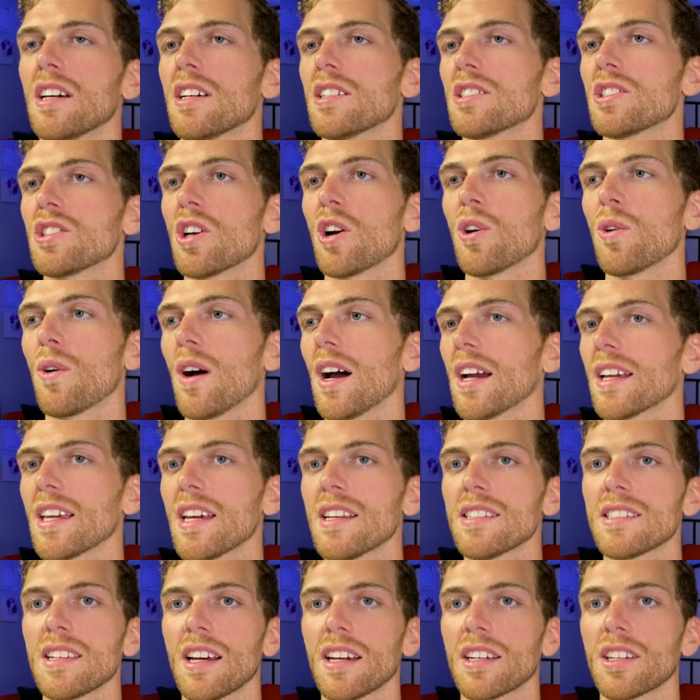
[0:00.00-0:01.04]
So I
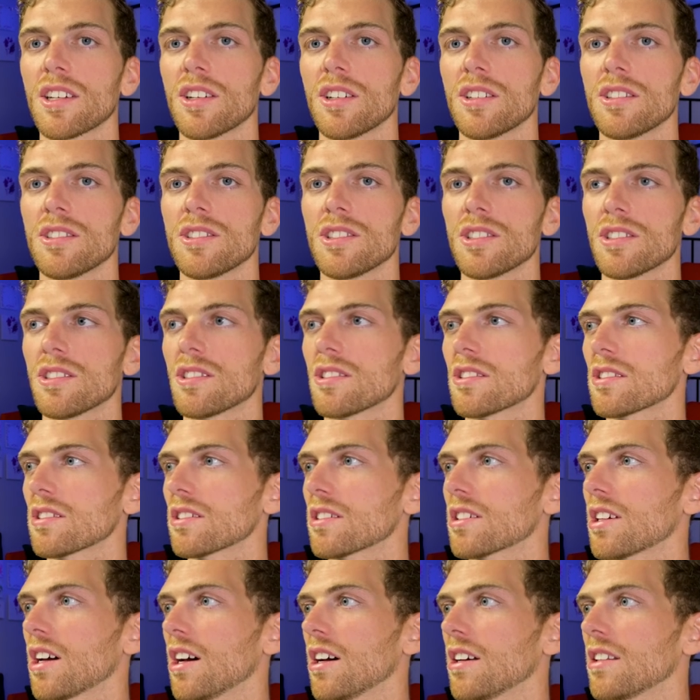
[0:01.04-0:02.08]
guess I could just
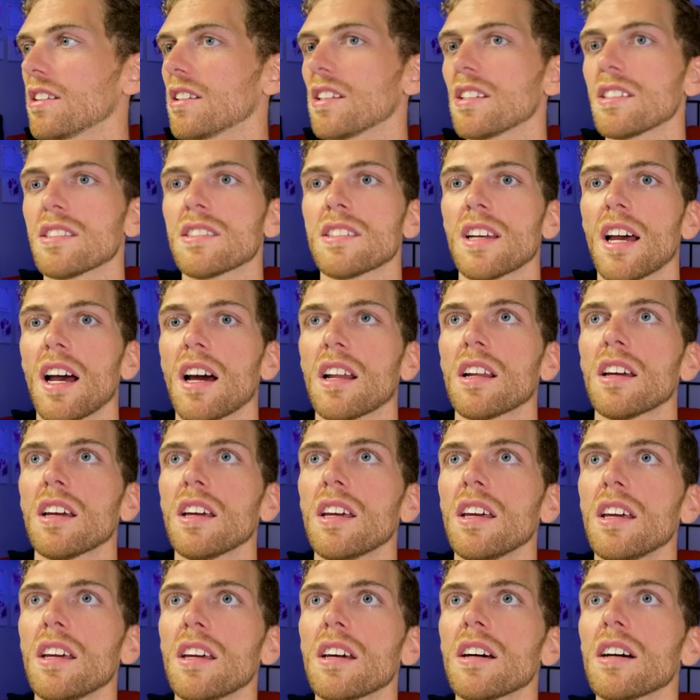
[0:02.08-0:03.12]
cut this out of
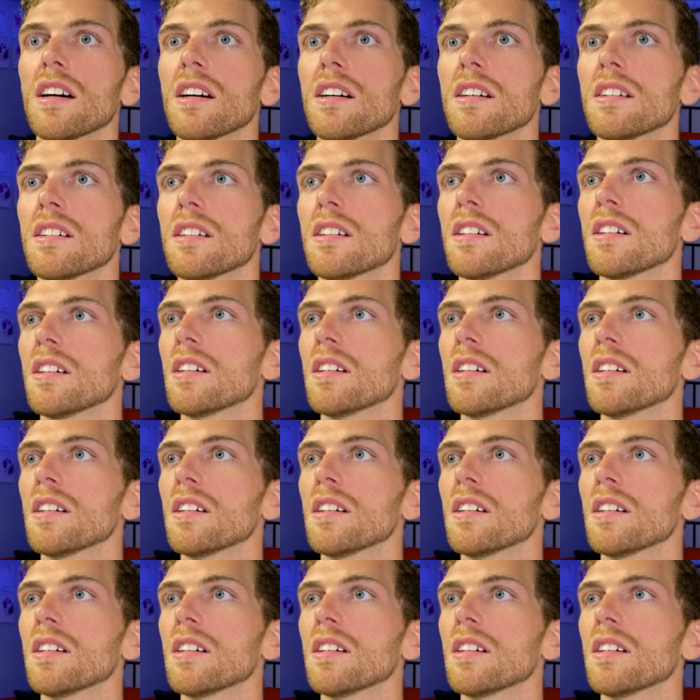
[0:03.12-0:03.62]
here,